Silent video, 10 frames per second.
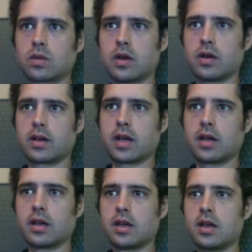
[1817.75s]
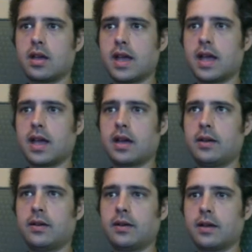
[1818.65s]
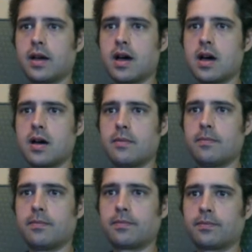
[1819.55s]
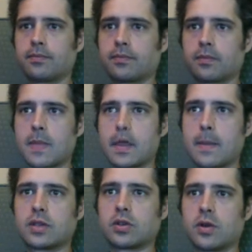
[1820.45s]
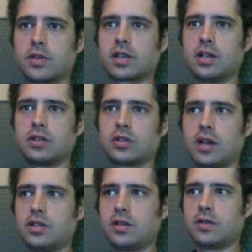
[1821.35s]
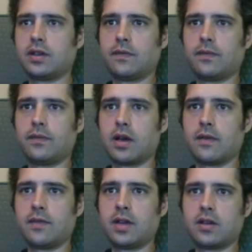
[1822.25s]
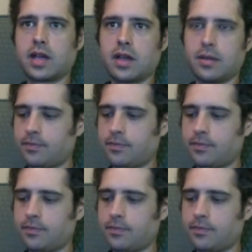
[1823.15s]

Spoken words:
Okay, and so I was going to try to do in the video game